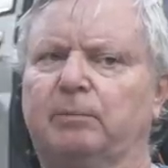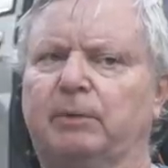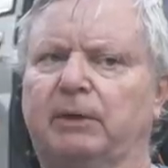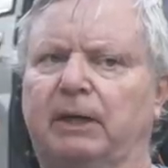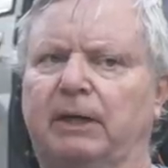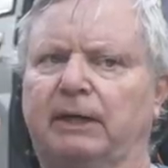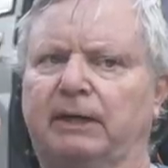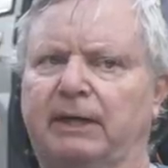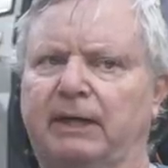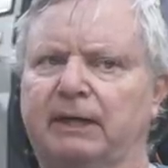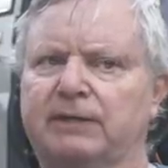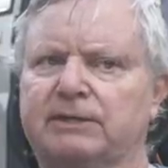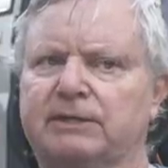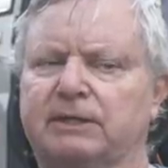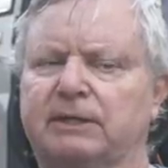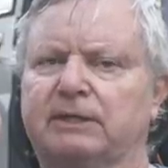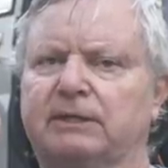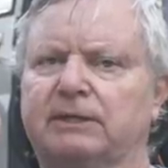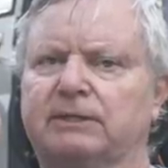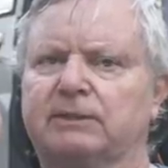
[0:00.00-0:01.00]
but I guess
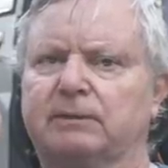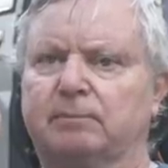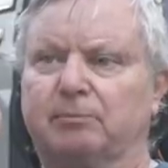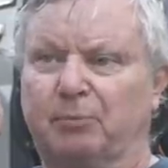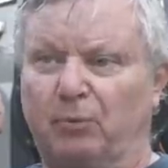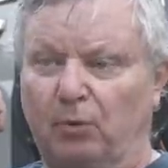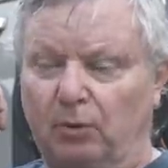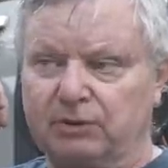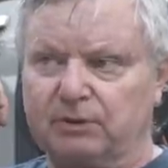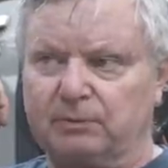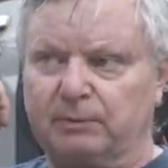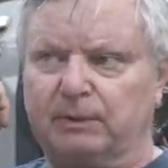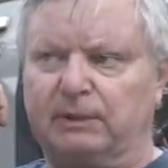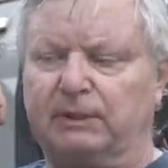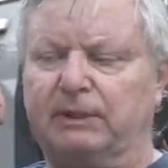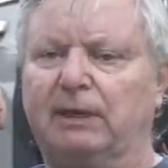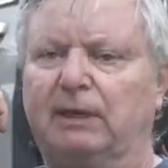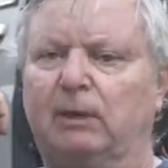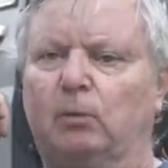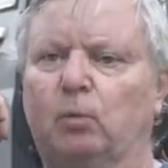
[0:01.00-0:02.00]
it is approximately